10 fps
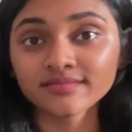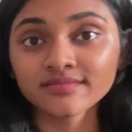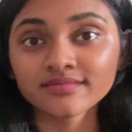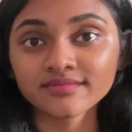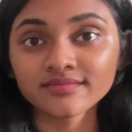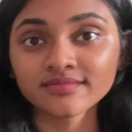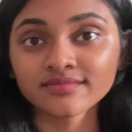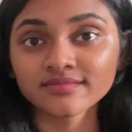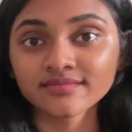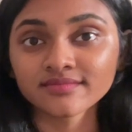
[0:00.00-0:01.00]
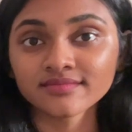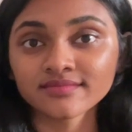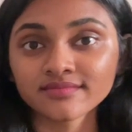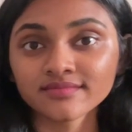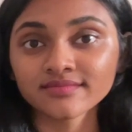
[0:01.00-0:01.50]

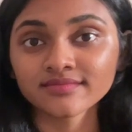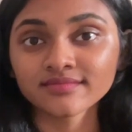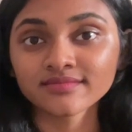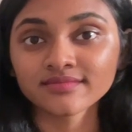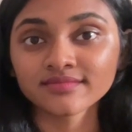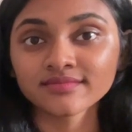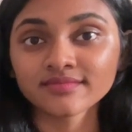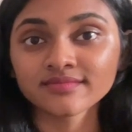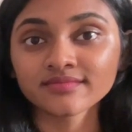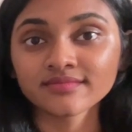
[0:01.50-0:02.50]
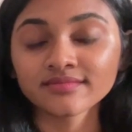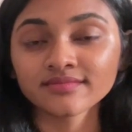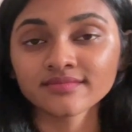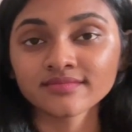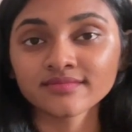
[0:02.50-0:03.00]

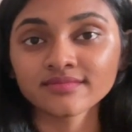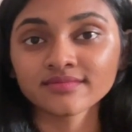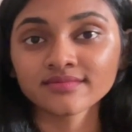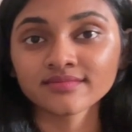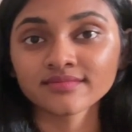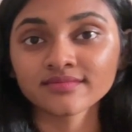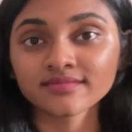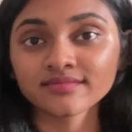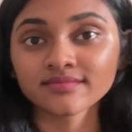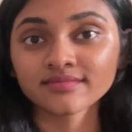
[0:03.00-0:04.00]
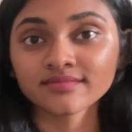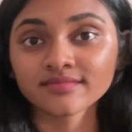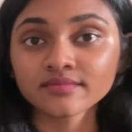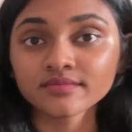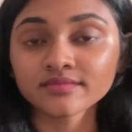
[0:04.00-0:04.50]

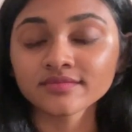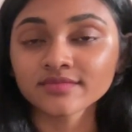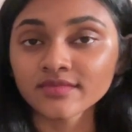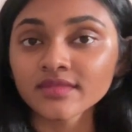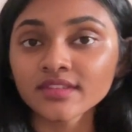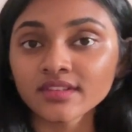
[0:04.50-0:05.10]
No words are spoken by the person on screen.